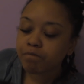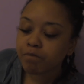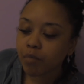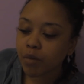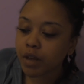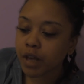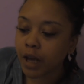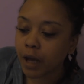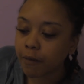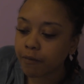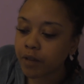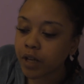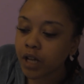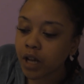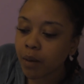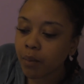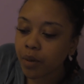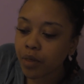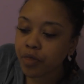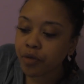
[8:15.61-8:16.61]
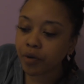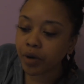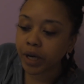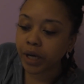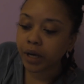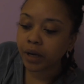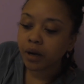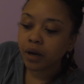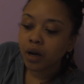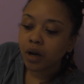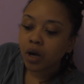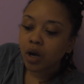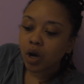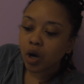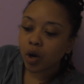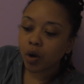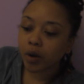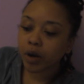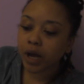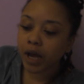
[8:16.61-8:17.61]
Yeah, the number 3.
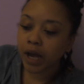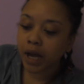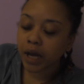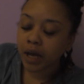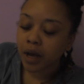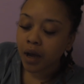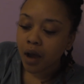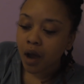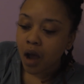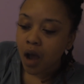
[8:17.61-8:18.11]
Okay.